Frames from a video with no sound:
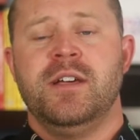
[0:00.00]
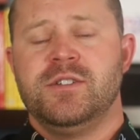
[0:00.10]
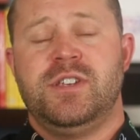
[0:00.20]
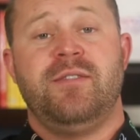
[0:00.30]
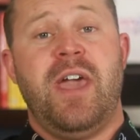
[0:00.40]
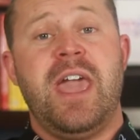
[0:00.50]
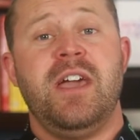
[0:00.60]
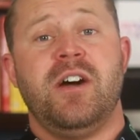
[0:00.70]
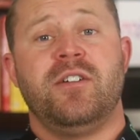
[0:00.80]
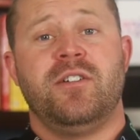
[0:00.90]
So you have
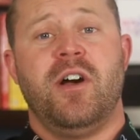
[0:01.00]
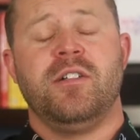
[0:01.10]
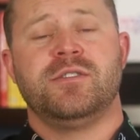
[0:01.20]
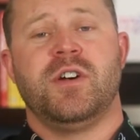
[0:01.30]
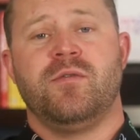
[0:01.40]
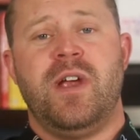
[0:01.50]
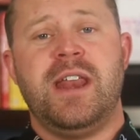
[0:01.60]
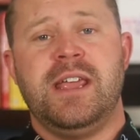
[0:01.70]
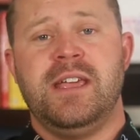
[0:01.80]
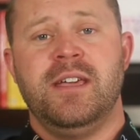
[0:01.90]
$800
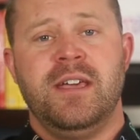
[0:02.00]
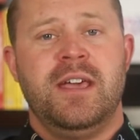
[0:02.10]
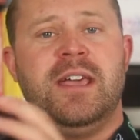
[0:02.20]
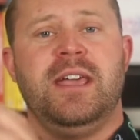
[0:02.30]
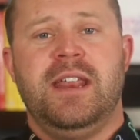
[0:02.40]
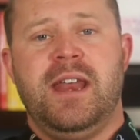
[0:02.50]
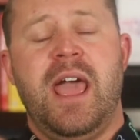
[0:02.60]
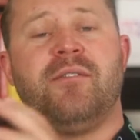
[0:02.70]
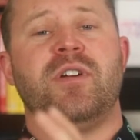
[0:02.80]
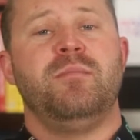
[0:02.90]
already in
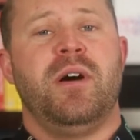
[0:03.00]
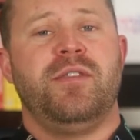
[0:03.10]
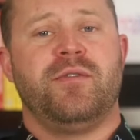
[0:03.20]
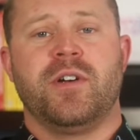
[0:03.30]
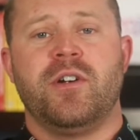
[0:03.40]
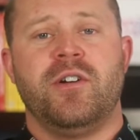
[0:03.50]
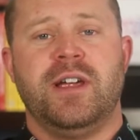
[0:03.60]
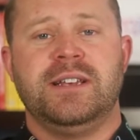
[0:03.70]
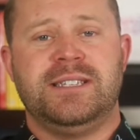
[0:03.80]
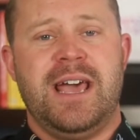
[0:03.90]
every month
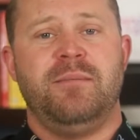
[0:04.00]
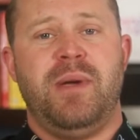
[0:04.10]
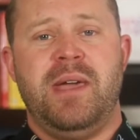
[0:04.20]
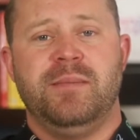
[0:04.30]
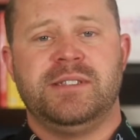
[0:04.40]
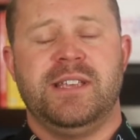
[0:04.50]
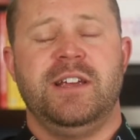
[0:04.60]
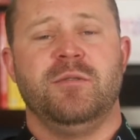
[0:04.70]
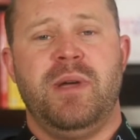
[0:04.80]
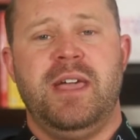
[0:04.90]
recurring debt payments that
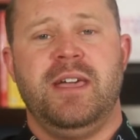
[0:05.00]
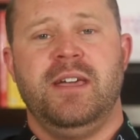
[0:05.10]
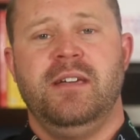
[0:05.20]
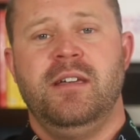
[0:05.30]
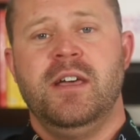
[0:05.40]
you're making.